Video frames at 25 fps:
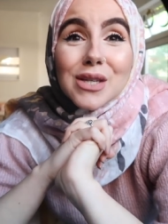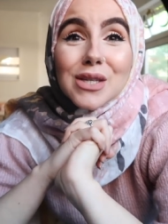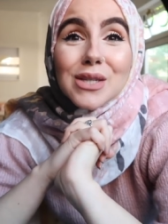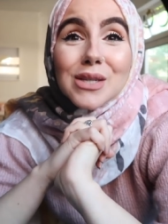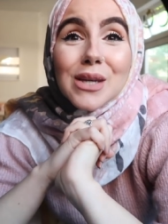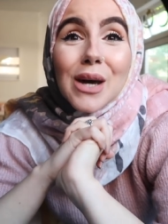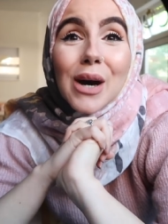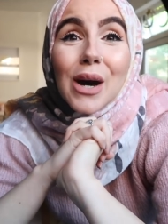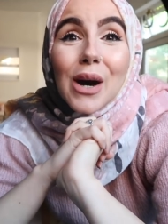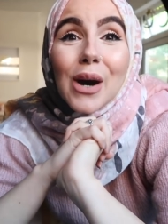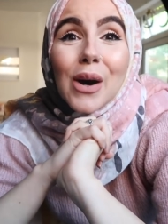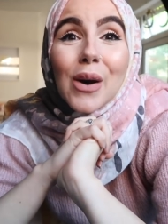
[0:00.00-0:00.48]

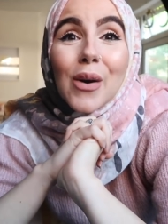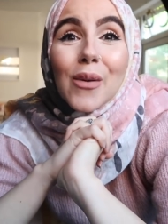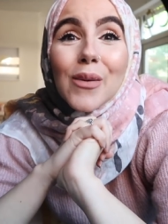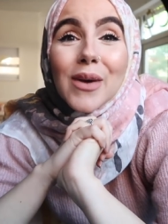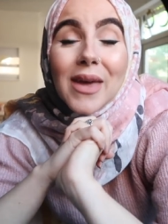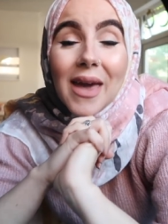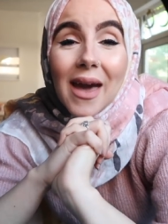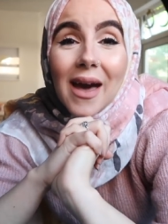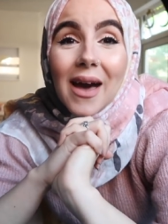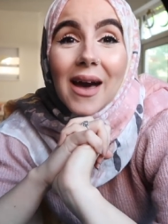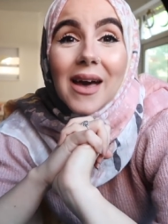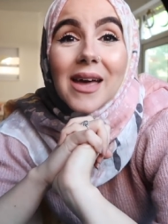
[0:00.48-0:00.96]
So
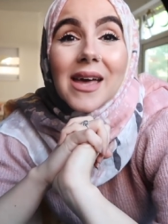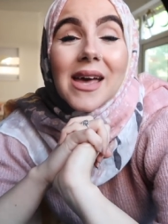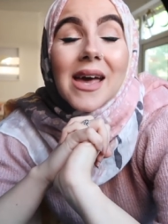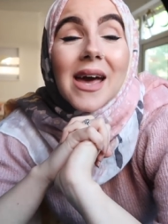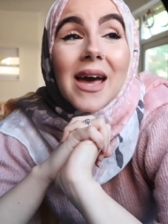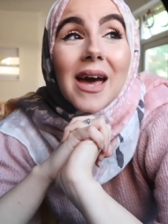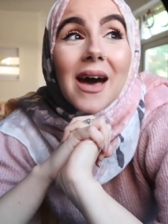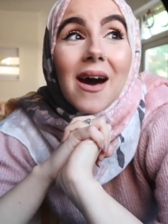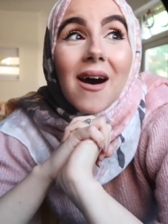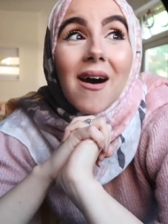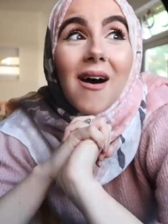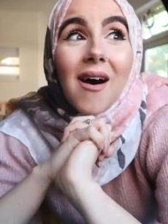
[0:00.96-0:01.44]
yeah,
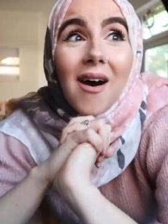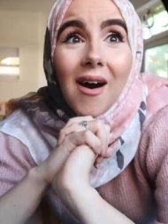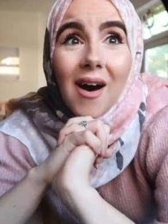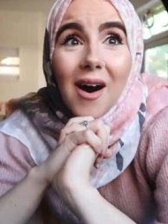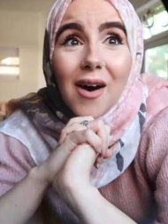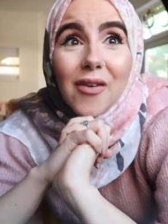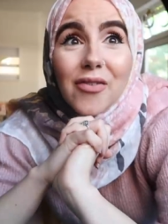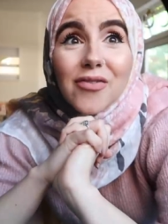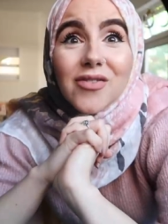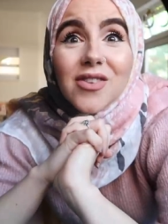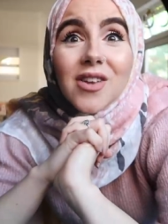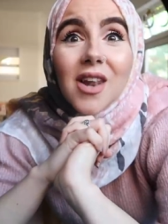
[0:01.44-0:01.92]

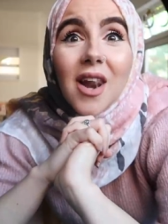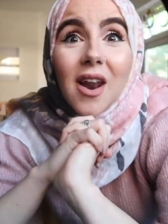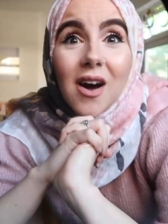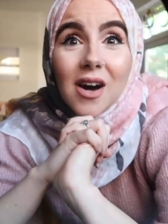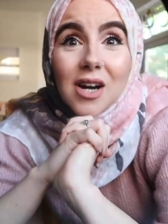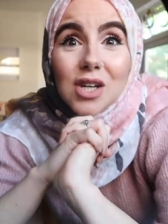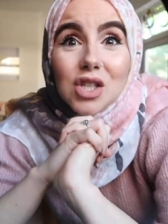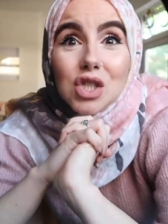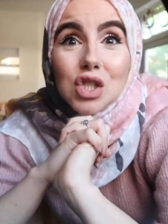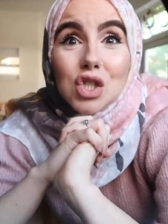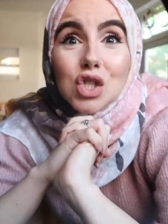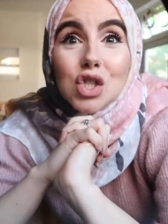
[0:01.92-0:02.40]
after
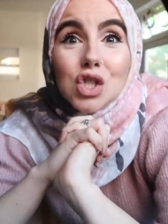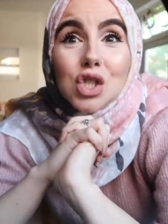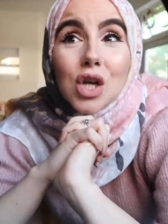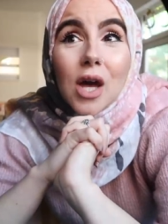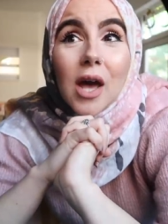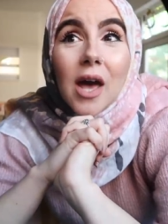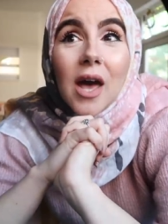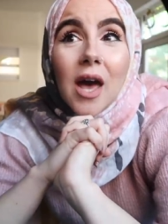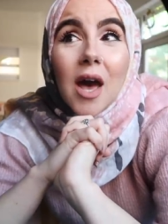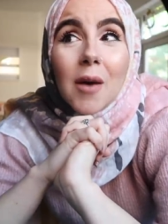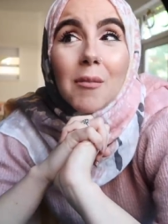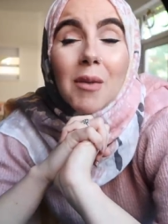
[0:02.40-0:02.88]
lunch
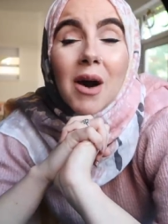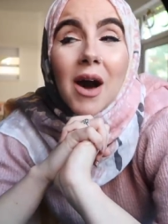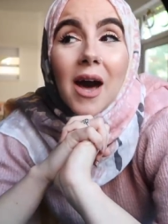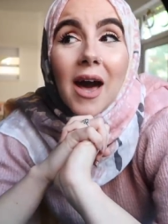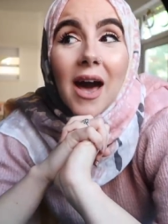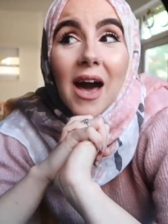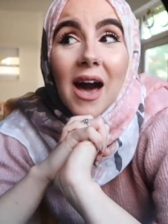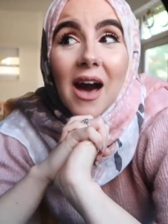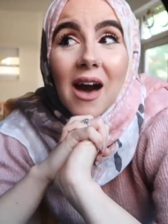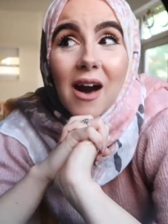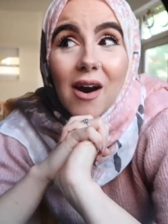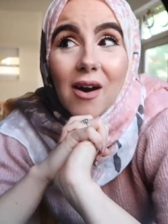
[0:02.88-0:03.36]
um I
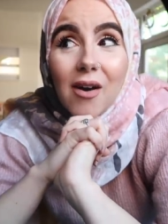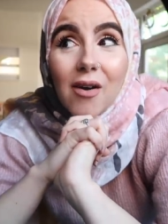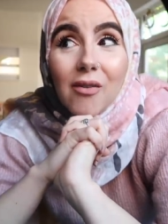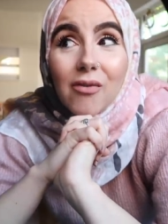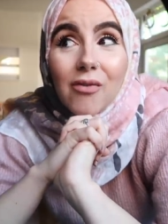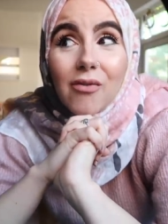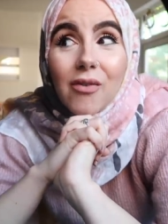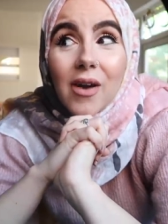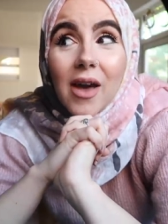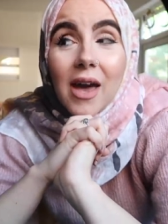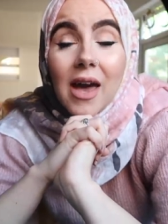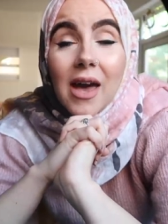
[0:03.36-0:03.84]

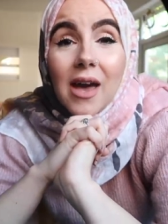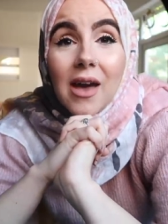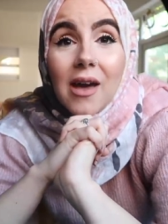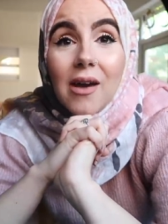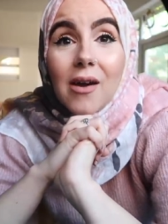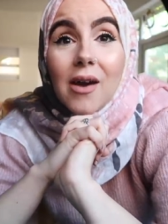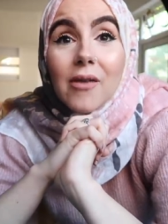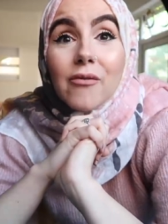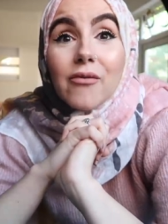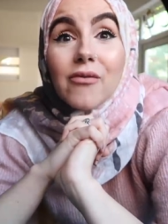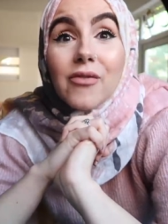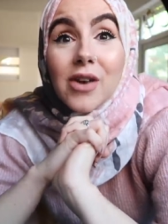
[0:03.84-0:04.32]
have
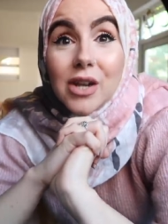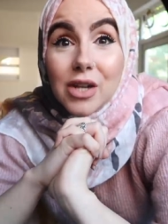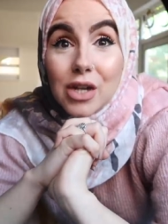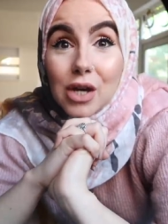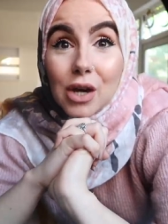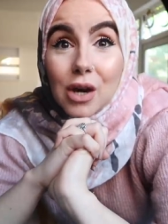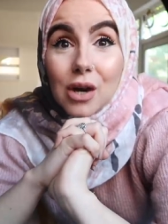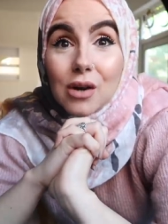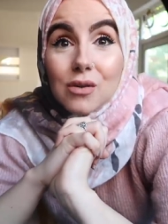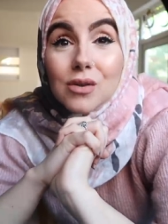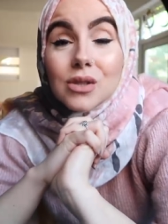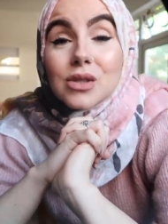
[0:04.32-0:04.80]
a
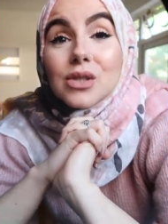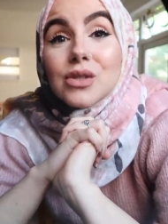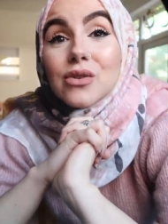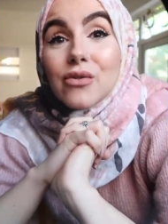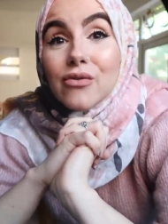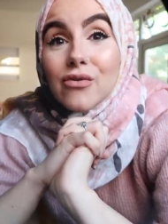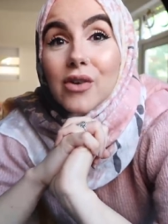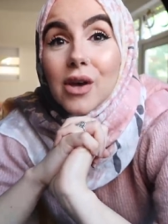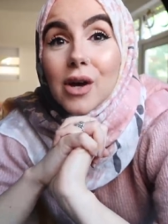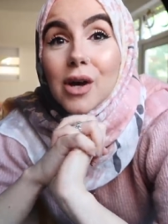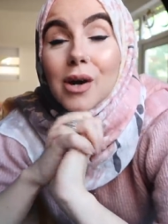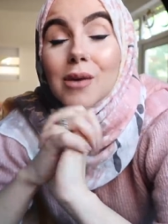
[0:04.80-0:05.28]
video to
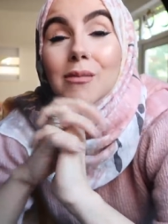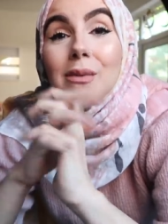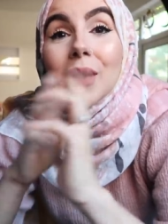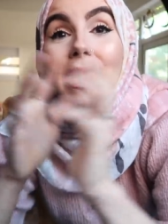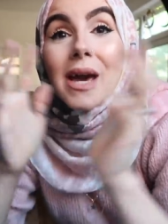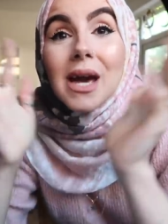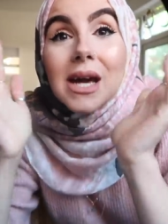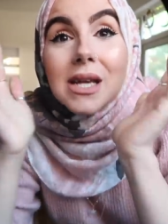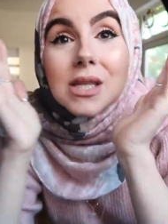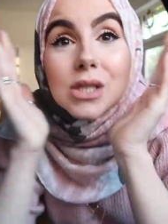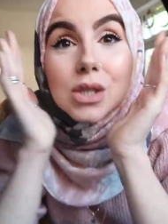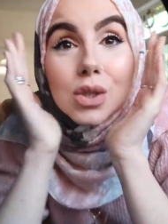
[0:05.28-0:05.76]
film,
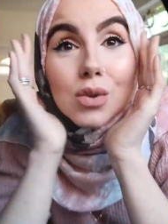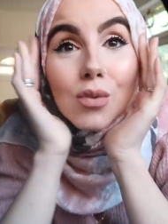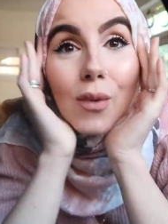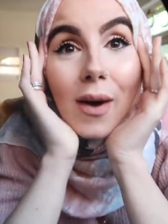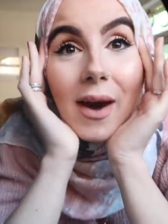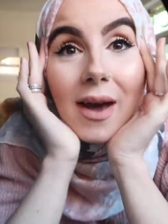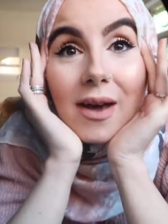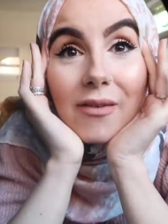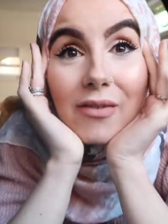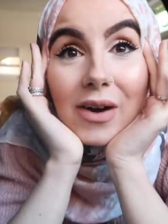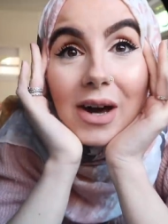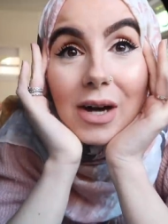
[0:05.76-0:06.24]
hence
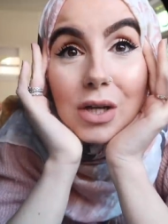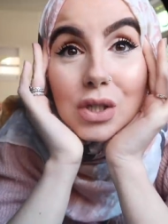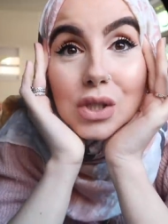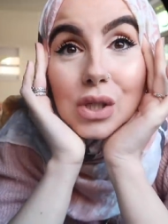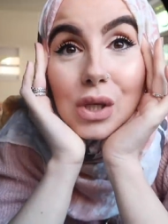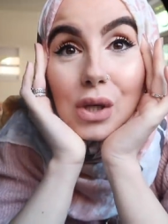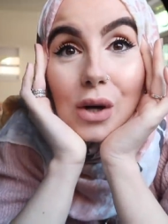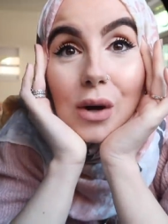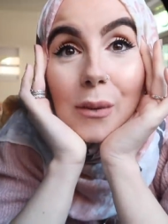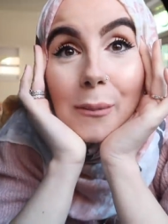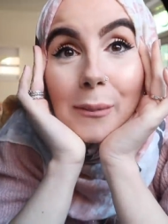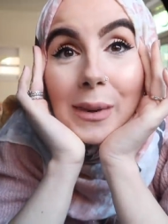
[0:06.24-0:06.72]
why I've
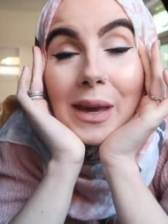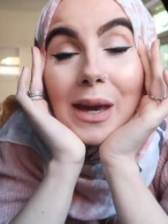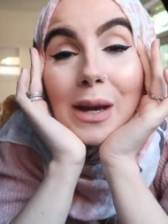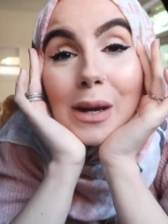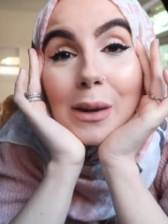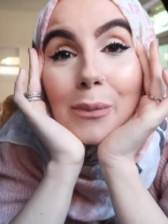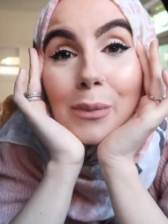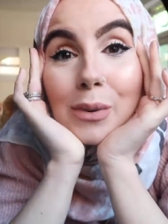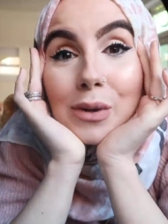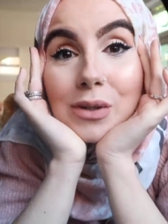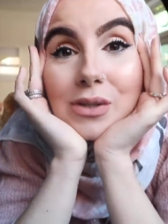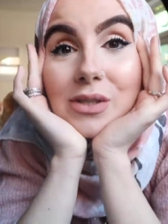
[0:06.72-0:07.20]
actually got
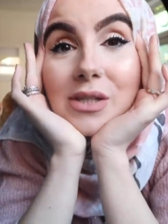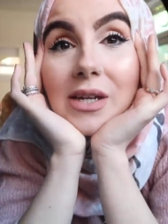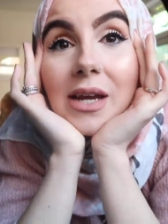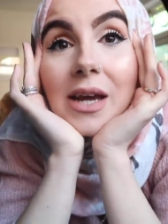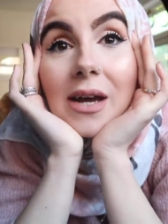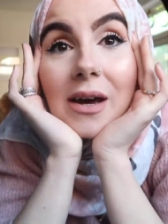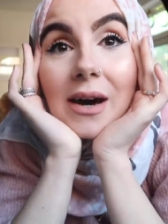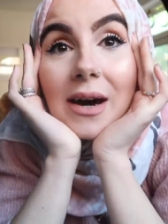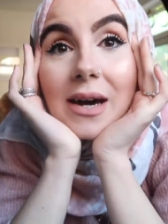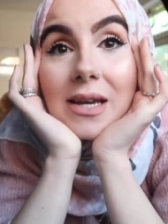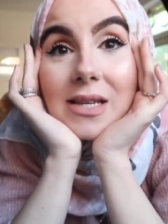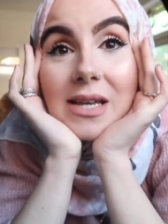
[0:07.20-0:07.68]
makeup on
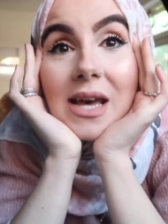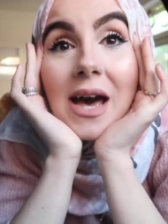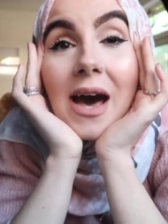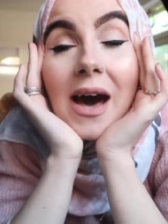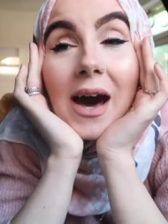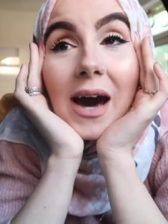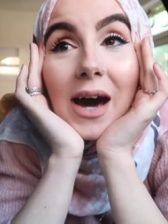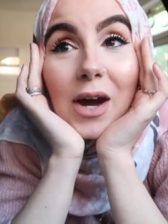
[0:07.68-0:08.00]
today, guys.